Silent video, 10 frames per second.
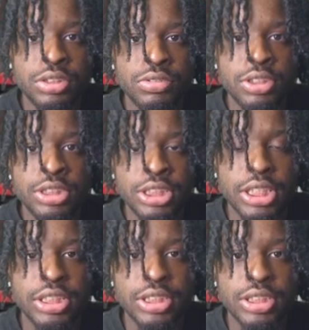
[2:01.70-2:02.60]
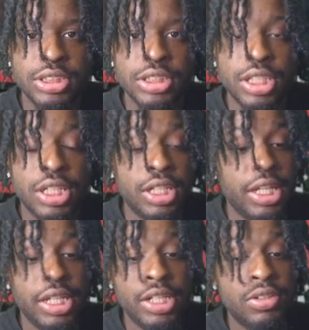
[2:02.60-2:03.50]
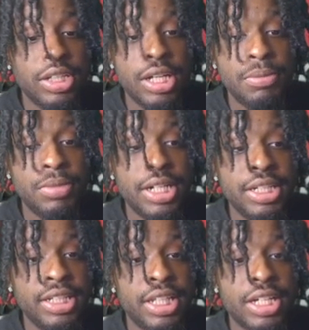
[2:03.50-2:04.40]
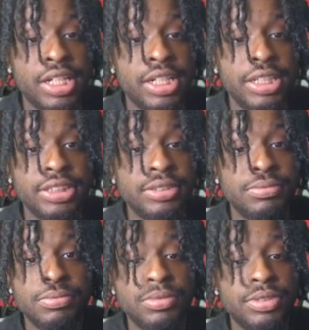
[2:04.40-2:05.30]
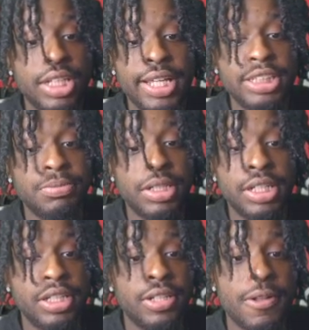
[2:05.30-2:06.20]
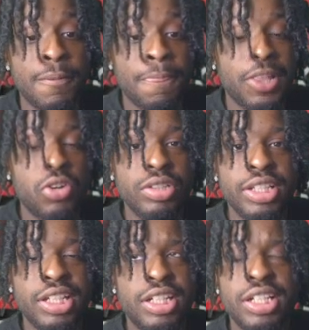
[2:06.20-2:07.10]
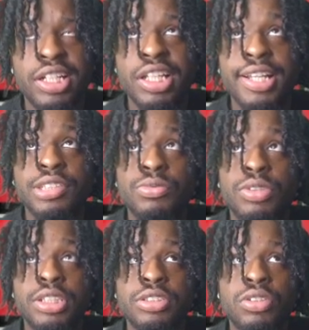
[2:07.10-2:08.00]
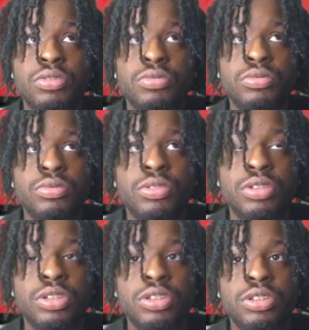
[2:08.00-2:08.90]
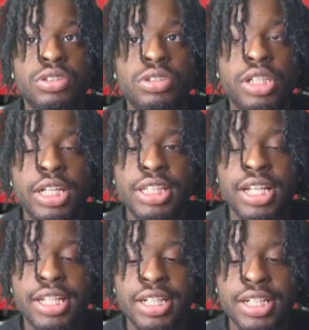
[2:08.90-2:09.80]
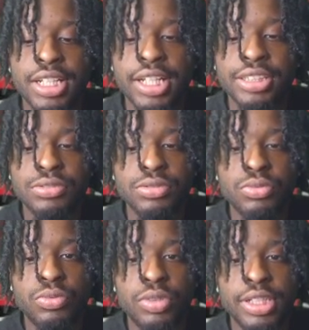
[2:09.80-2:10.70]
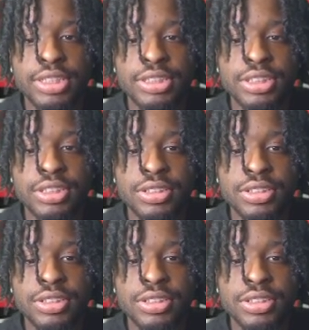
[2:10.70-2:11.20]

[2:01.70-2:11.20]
Real shit. I ain't gonna lie, bro. I need like a hundred likes, my nigga. I only hit a hundred likes once. No. Yeah, I think I hit a hundred likes once.